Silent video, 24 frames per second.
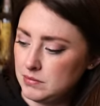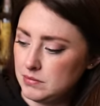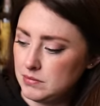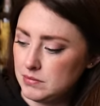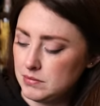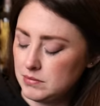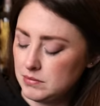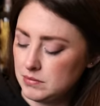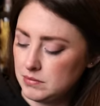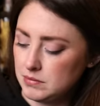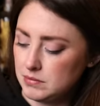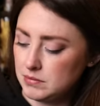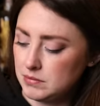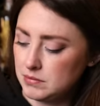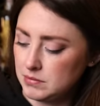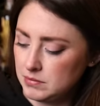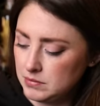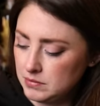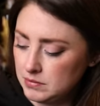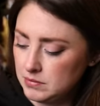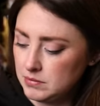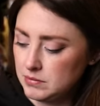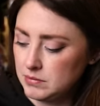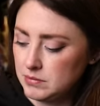
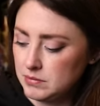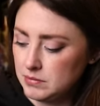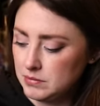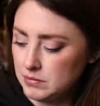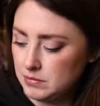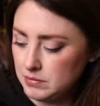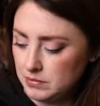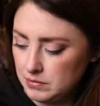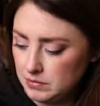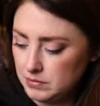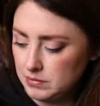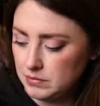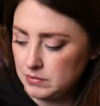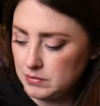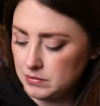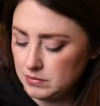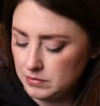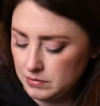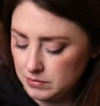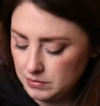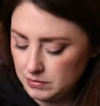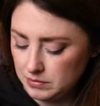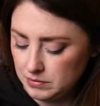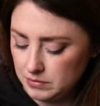
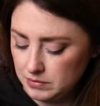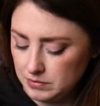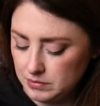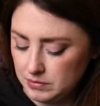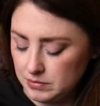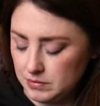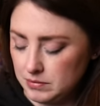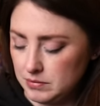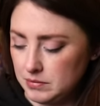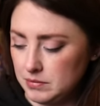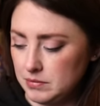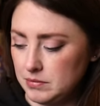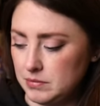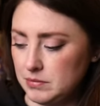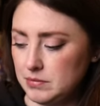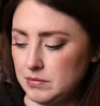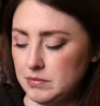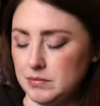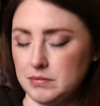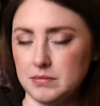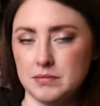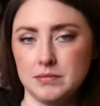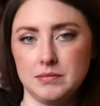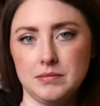
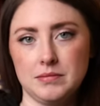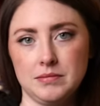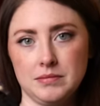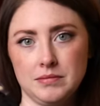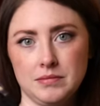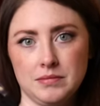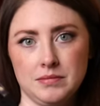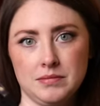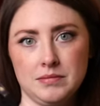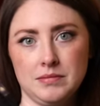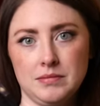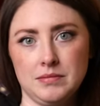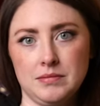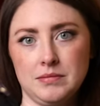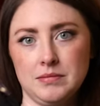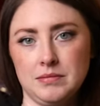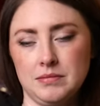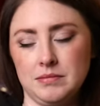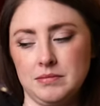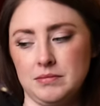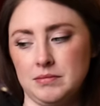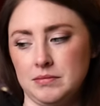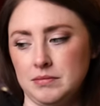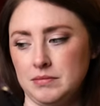
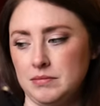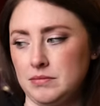No words are spoken by the person on screen.